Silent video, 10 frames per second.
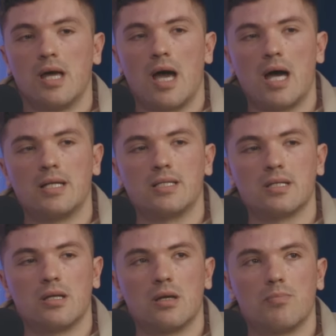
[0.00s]
And
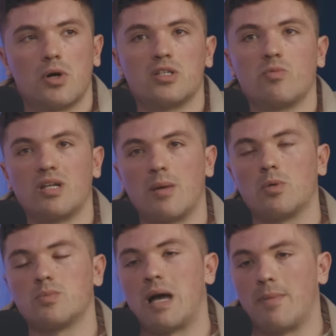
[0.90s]
because of what
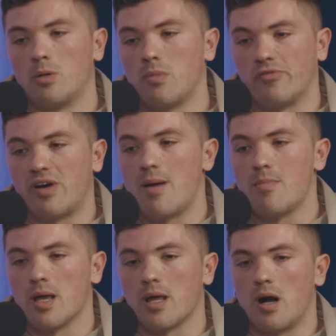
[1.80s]
was happening with my
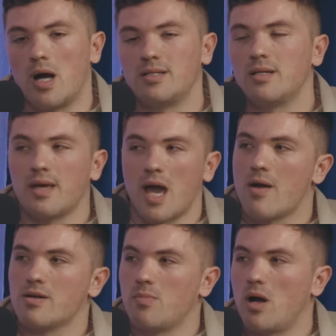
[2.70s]
family, I didn't
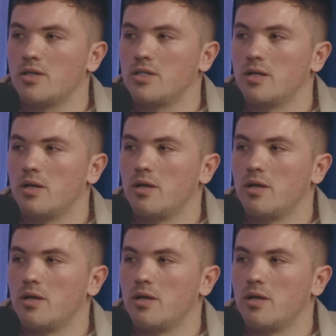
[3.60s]
care as much.